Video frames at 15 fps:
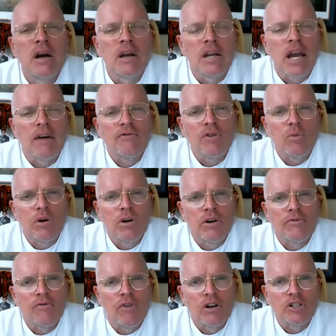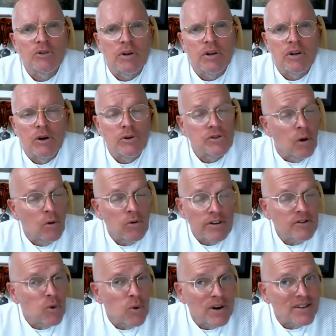you have to wonder if Rutschman, who's
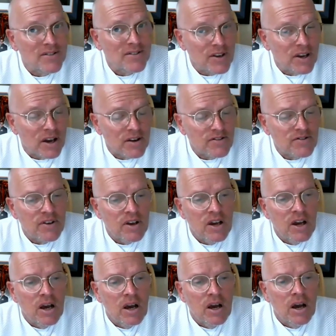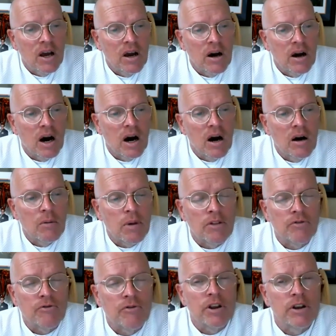only 26 um,
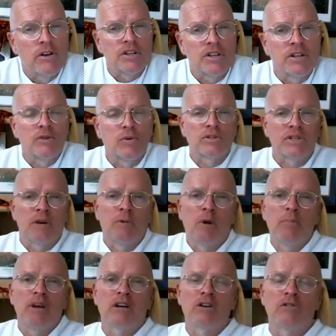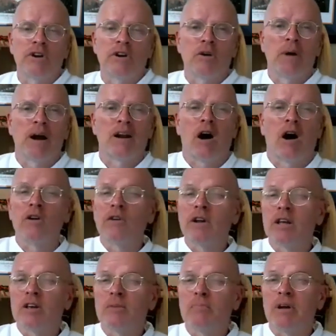and three years into his MLB career, might
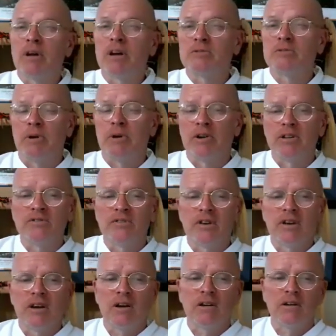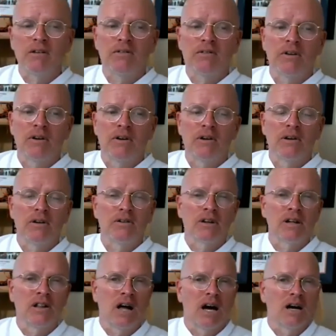already be experiencing the
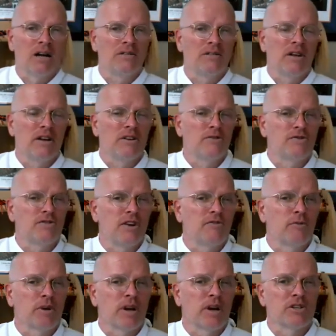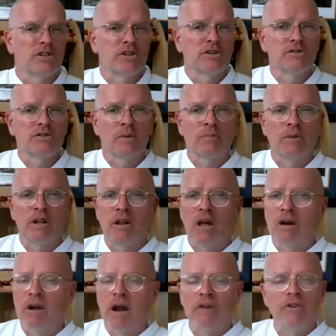decline that you see from catchers. I mean,
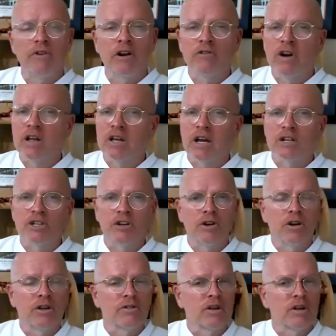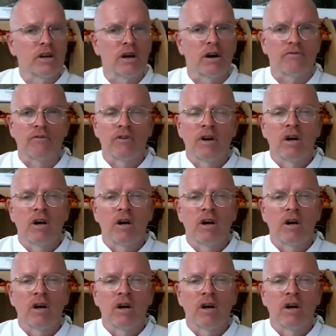every great catcher you can think of.